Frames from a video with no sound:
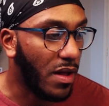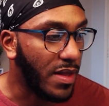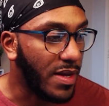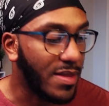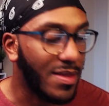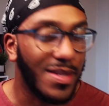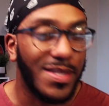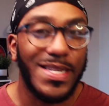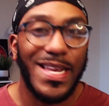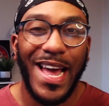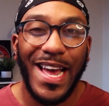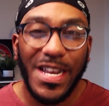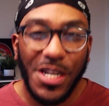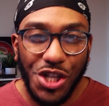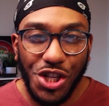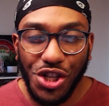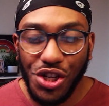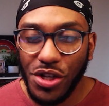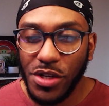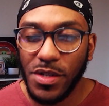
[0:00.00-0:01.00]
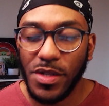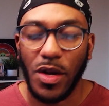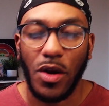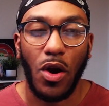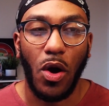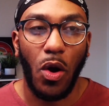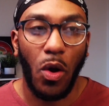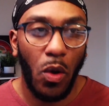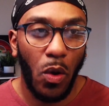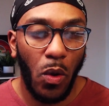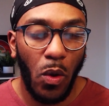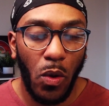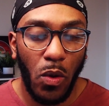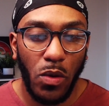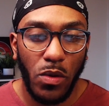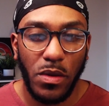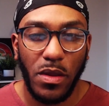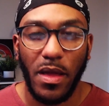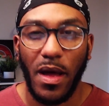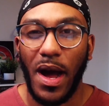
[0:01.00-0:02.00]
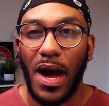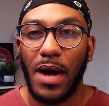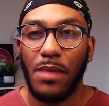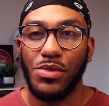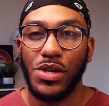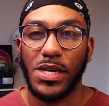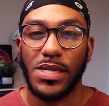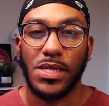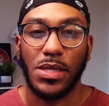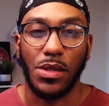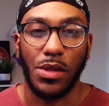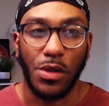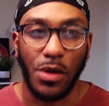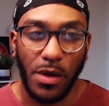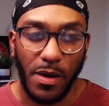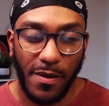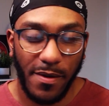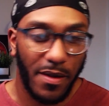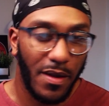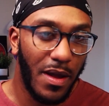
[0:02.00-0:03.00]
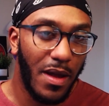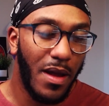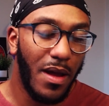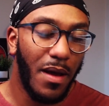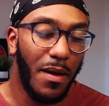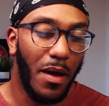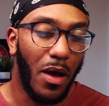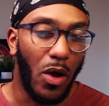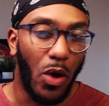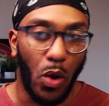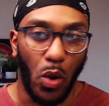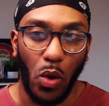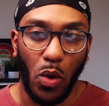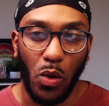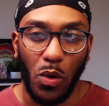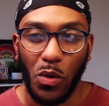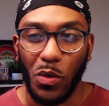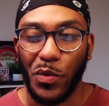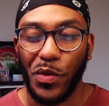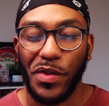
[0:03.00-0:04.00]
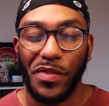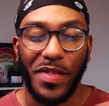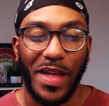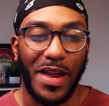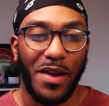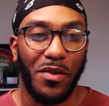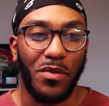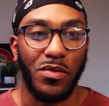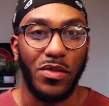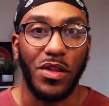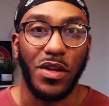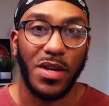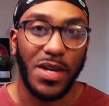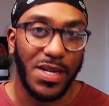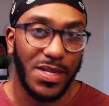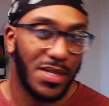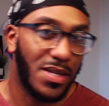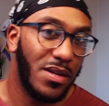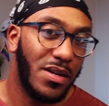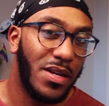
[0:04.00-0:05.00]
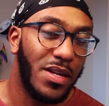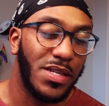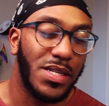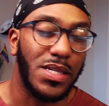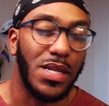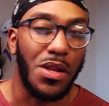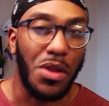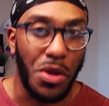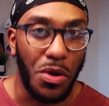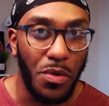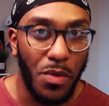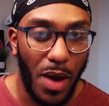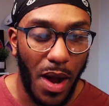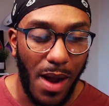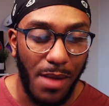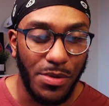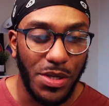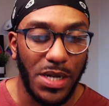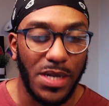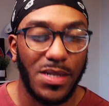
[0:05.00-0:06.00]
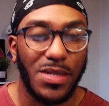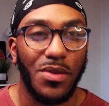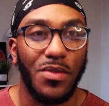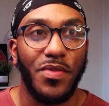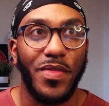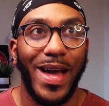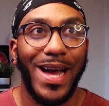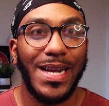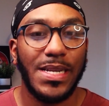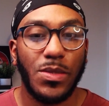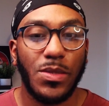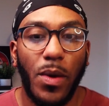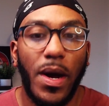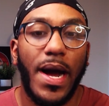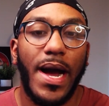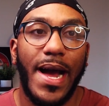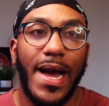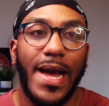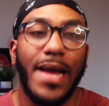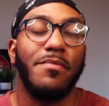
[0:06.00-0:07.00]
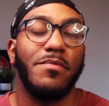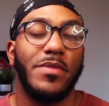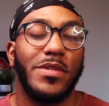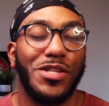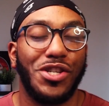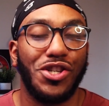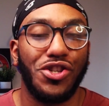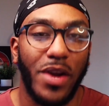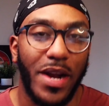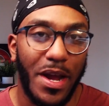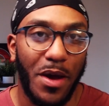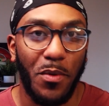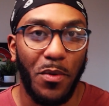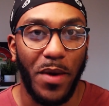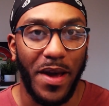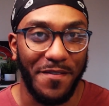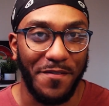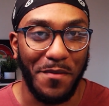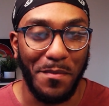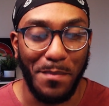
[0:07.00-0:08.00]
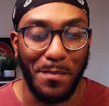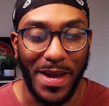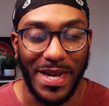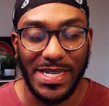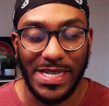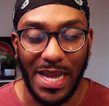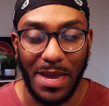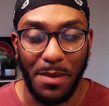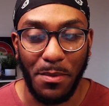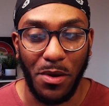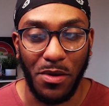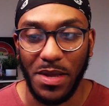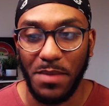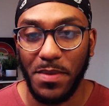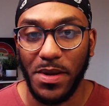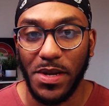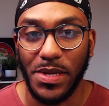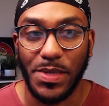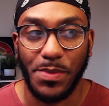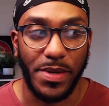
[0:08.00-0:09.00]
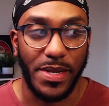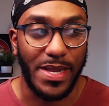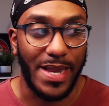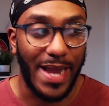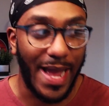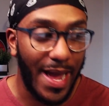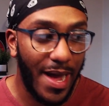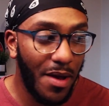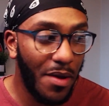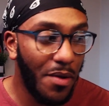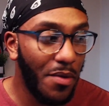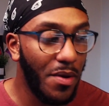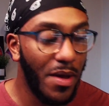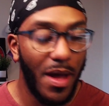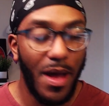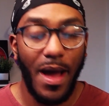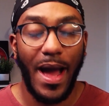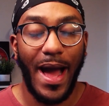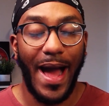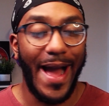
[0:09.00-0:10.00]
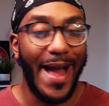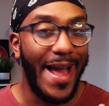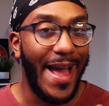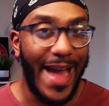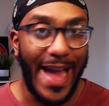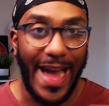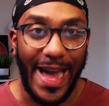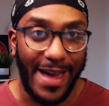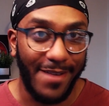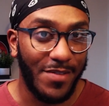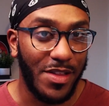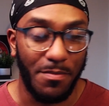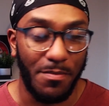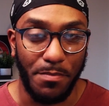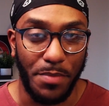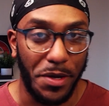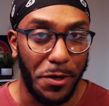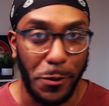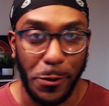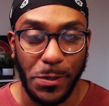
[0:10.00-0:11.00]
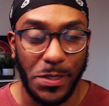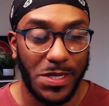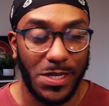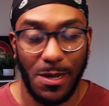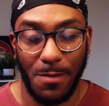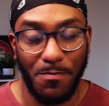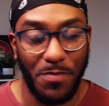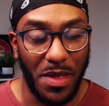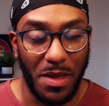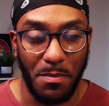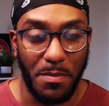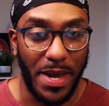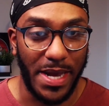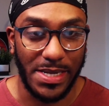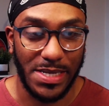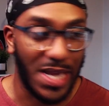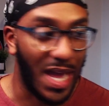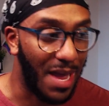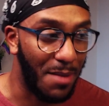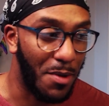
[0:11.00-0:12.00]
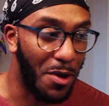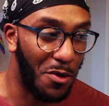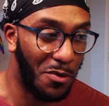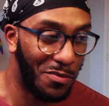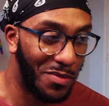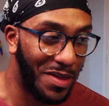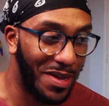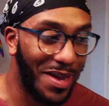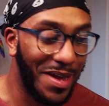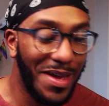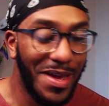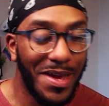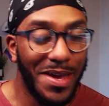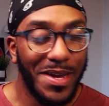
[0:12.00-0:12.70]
The textures are old. The objects look old. They don't look as good as the new objects. So that's why I stray away from base game only builds. But now I have to build something base game only.